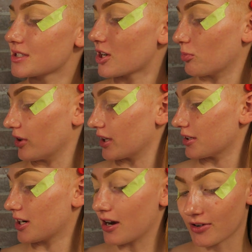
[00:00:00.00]
So
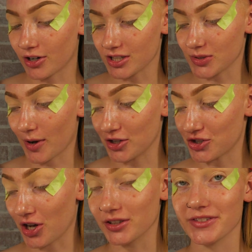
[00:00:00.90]
pretty. I've already
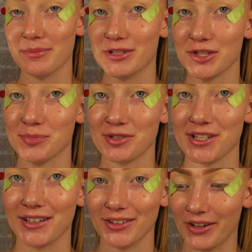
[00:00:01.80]
swatched all of them and just
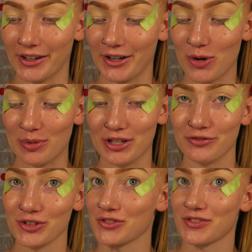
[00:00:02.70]
pretended like I opened
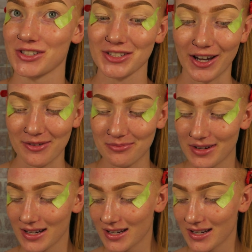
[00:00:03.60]
it for the first time.